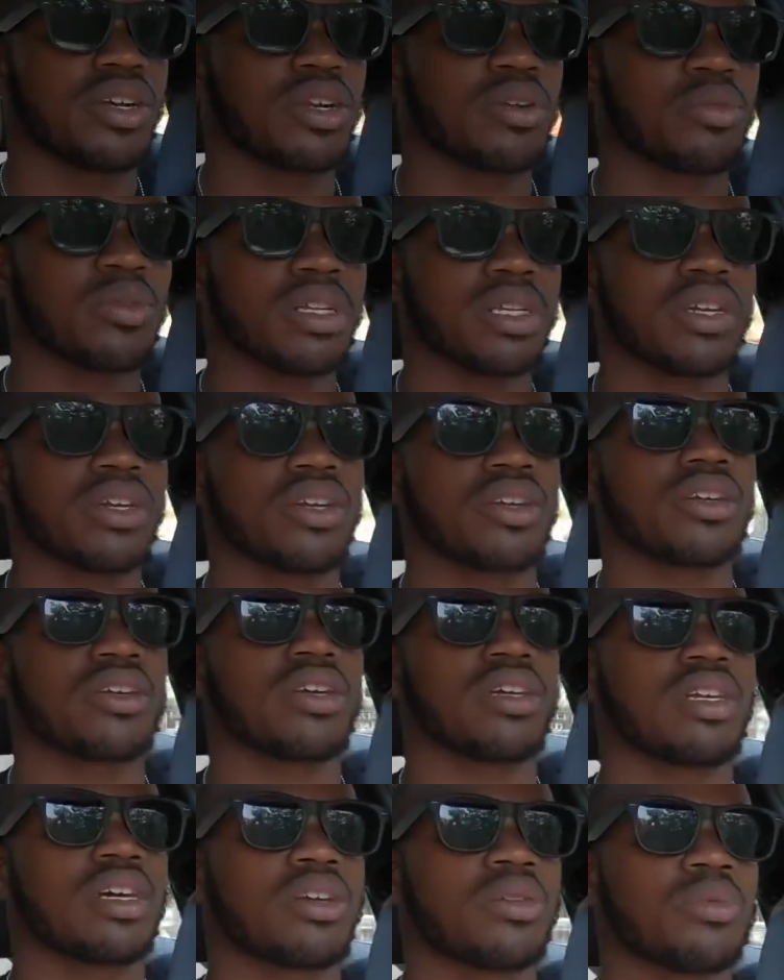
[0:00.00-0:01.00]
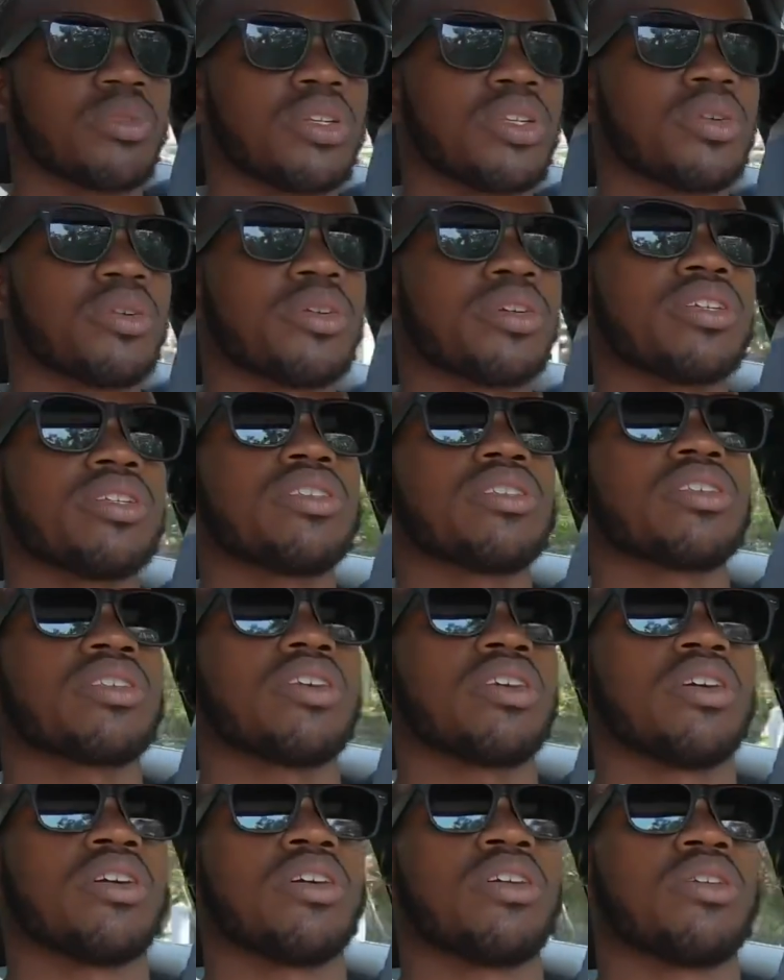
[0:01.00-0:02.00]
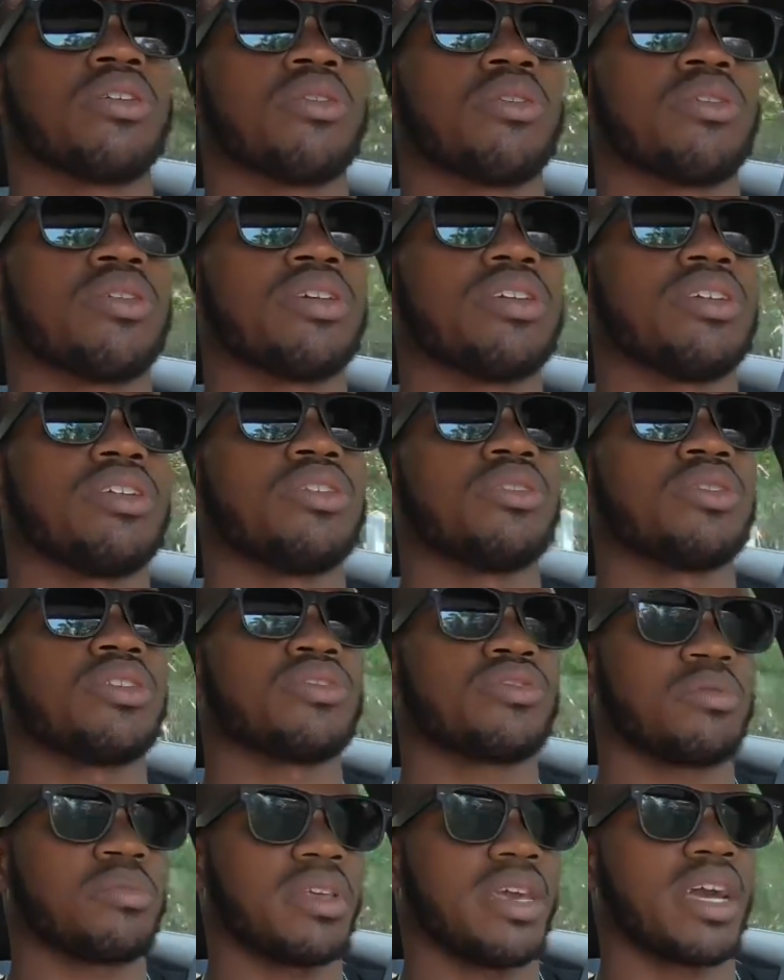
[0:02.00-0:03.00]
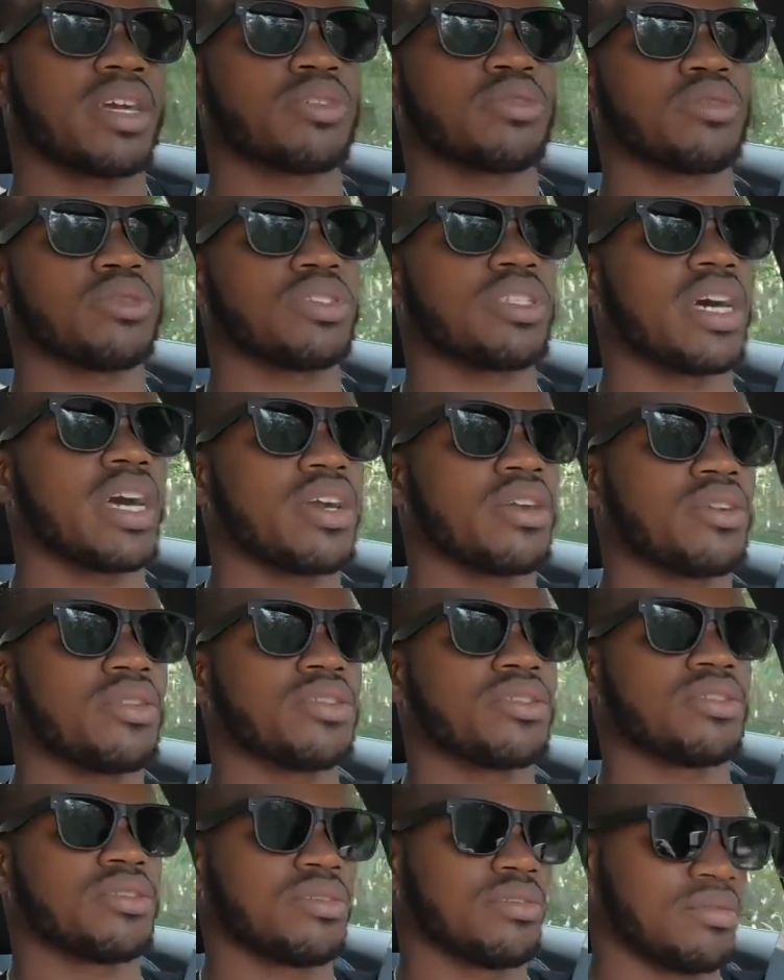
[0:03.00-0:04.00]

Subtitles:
I don't really hear a lot of wind noise or any noise from the actual tires.